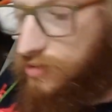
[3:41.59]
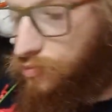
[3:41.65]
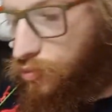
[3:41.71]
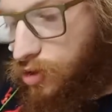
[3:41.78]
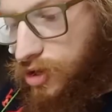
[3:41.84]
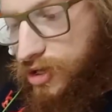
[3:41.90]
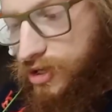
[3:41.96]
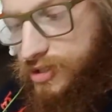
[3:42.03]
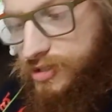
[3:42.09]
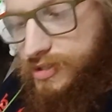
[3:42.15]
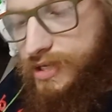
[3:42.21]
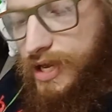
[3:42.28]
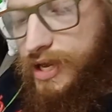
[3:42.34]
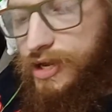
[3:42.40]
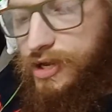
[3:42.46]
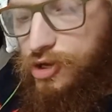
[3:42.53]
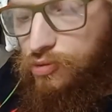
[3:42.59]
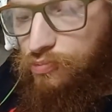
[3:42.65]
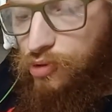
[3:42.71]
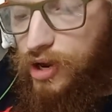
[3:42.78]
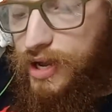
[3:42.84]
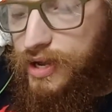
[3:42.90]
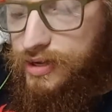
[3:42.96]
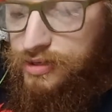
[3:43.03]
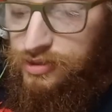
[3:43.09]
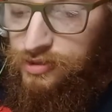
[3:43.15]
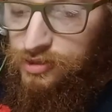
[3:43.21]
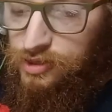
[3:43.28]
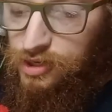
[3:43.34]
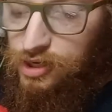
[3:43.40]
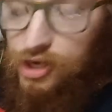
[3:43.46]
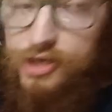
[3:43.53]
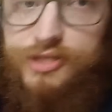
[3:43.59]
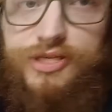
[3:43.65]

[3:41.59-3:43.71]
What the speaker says: and we're gonna take your bread, because